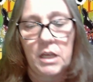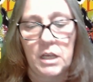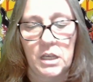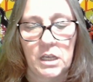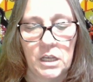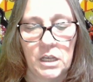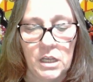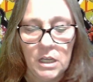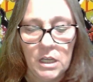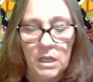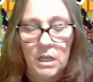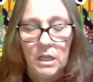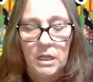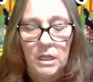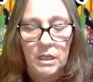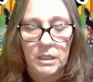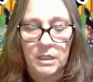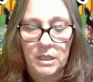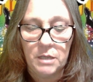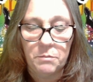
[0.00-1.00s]
a
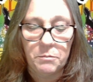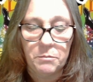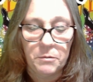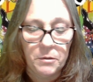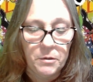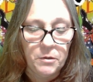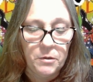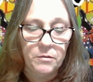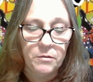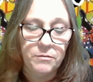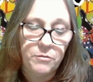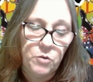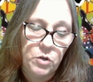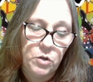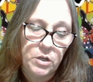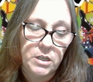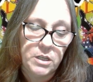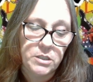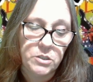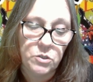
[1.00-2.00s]
keeper for
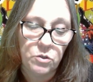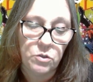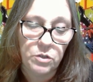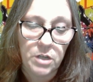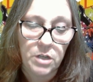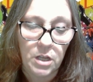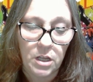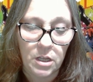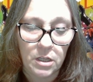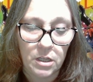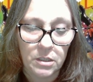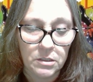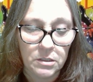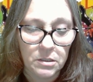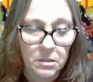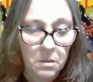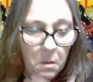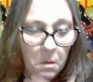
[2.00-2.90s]
us or not.